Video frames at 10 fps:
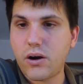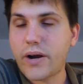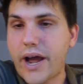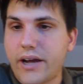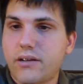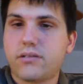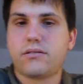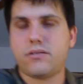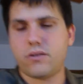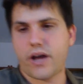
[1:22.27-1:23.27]
Okay,
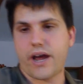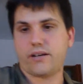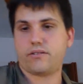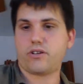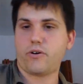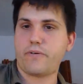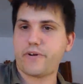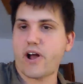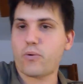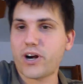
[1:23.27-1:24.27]
so
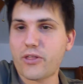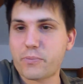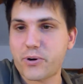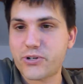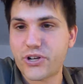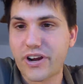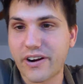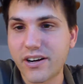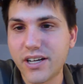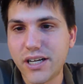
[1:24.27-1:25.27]
we got one other person here.